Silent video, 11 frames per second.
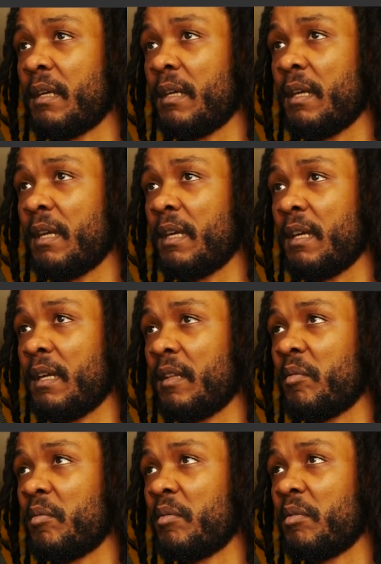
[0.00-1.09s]

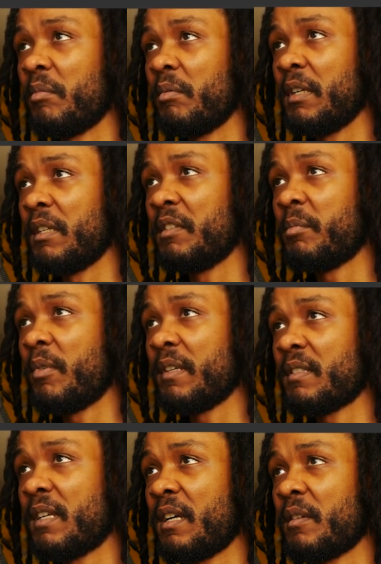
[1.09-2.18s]
and bring these
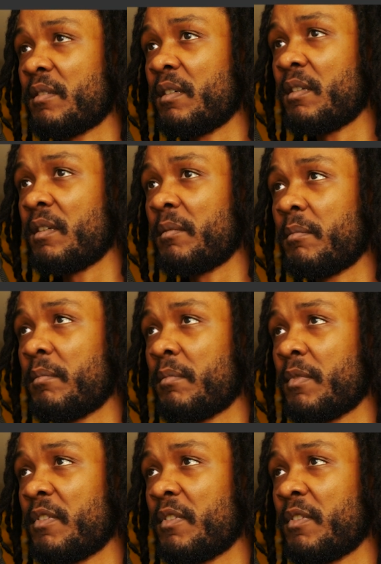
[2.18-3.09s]
points down some to